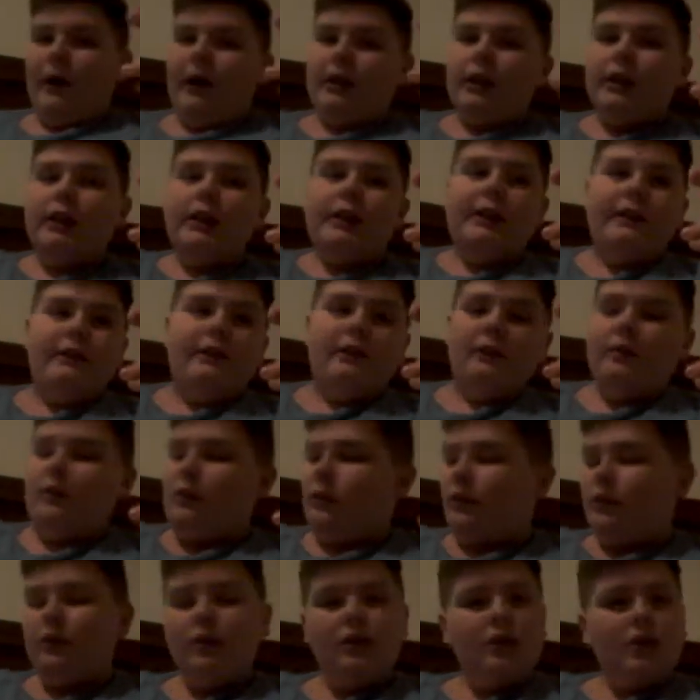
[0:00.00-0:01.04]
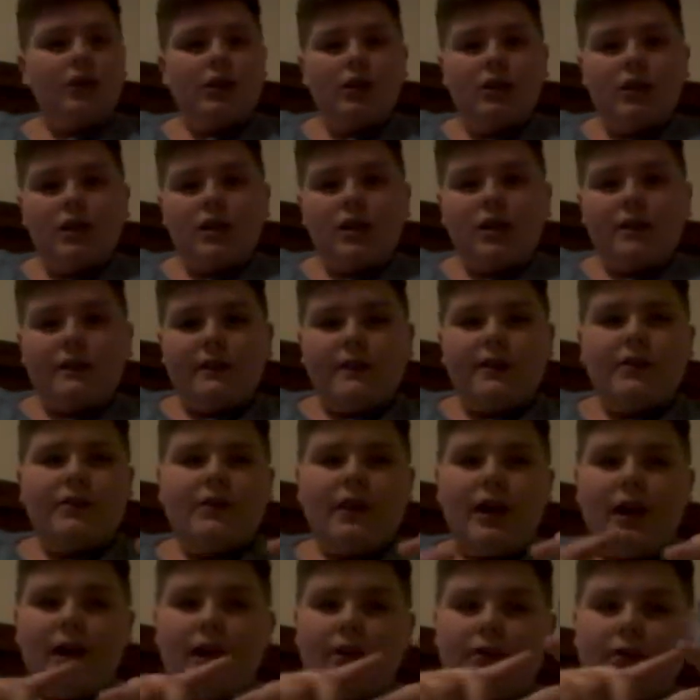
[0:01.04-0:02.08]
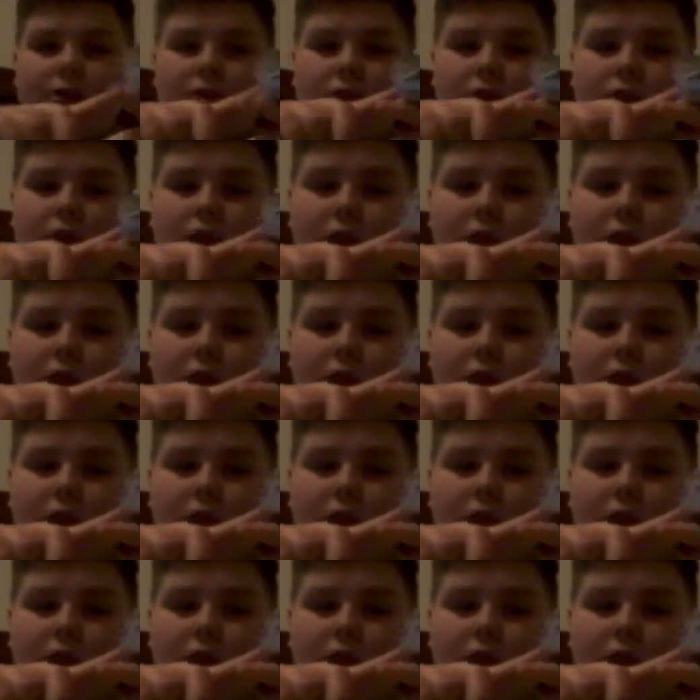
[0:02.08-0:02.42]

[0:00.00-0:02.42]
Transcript: how to clean these guys'